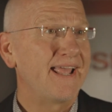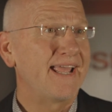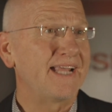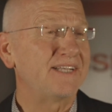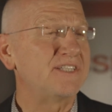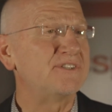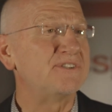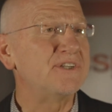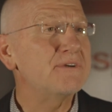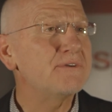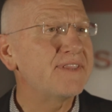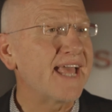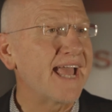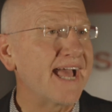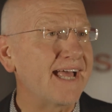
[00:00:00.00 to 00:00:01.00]
And to do
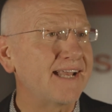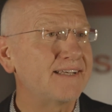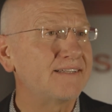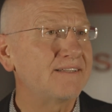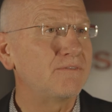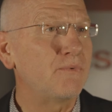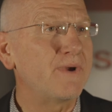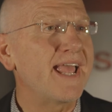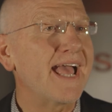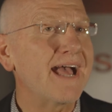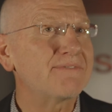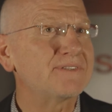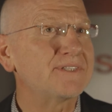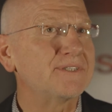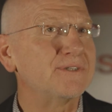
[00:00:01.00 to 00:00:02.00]
that, we
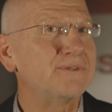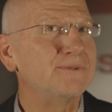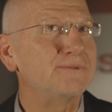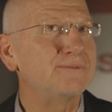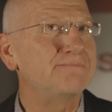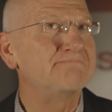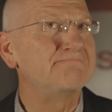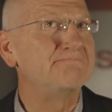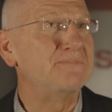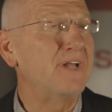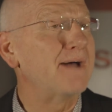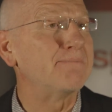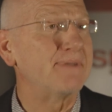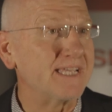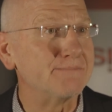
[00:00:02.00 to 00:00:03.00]
have to
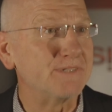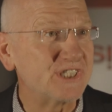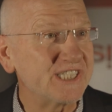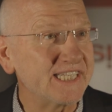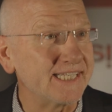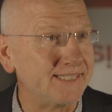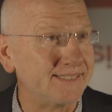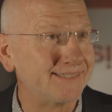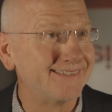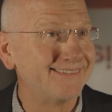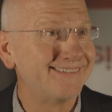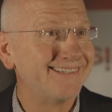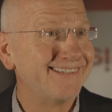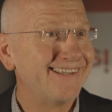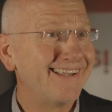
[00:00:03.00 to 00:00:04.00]
not be a machine.
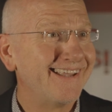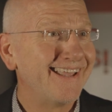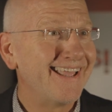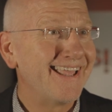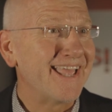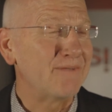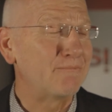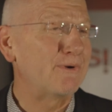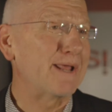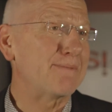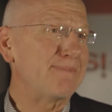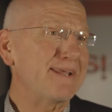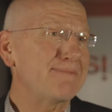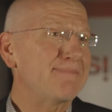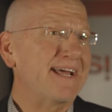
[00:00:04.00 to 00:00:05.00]
And what I
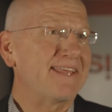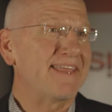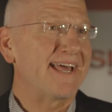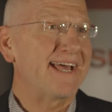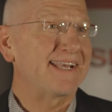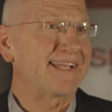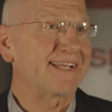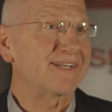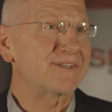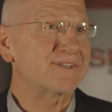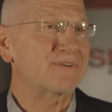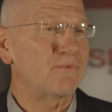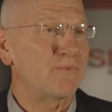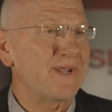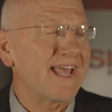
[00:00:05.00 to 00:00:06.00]
mean by that
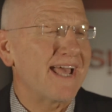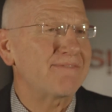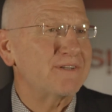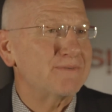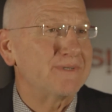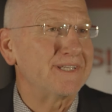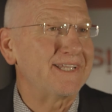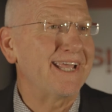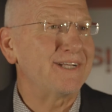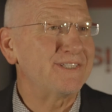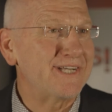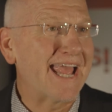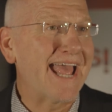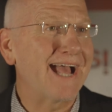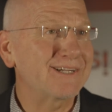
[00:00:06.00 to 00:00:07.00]
is we have to engage
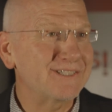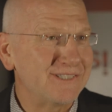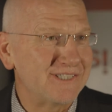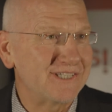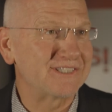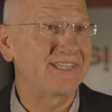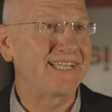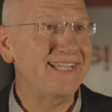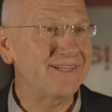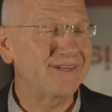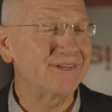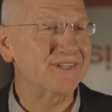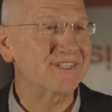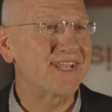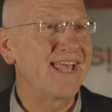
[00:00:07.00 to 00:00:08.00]
in actions as
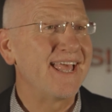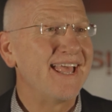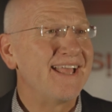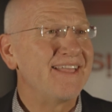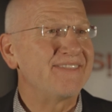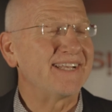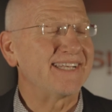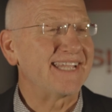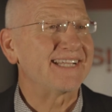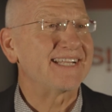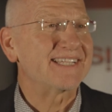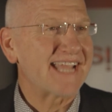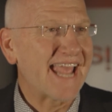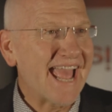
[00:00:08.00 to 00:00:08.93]
leaders that get us